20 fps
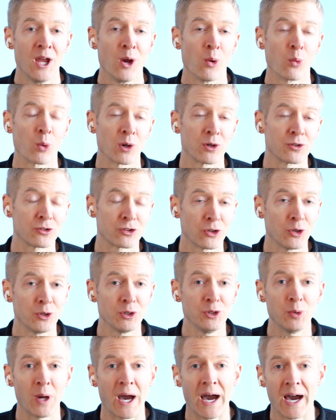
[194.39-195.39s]
where I'll show
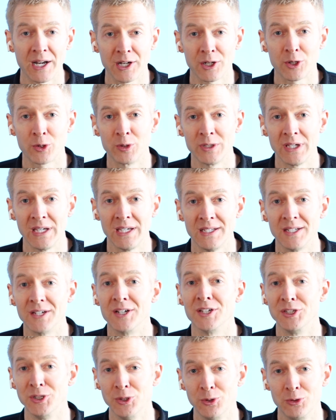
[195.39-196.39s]
you how to create a
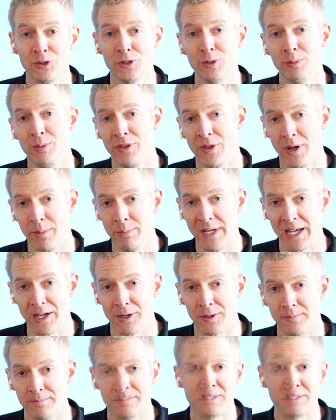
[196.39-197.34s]
YouTube thumbnail.